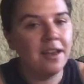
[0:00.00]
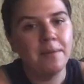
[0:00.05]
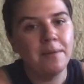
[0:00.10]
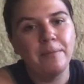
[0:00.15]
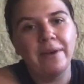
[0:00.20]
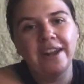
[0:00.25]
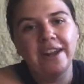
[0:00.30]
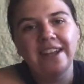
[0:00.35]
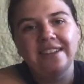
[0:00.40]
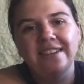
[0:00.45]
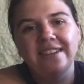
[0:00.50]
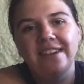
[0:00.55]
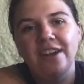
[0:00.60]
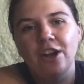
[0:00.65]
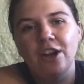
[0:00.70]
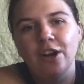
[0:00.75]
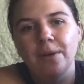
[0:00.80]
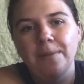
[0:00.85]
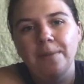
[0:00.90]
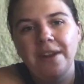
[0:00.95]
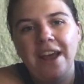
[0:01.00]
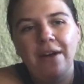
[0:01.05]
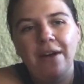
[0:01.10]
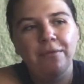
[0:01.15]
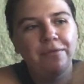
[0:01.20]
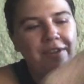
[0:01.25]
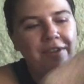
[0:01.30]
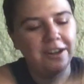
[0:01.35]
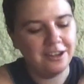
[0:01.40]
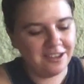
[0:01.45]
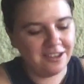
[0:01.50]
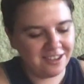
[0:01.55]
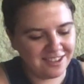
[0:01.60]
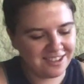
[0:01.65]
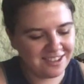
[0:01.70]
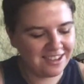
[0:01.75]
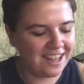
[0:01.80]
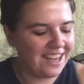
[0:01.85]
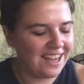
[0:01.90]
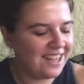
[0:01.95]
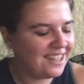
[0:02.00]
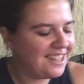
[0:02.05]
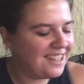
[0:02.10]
but it's an Urban Outfitters like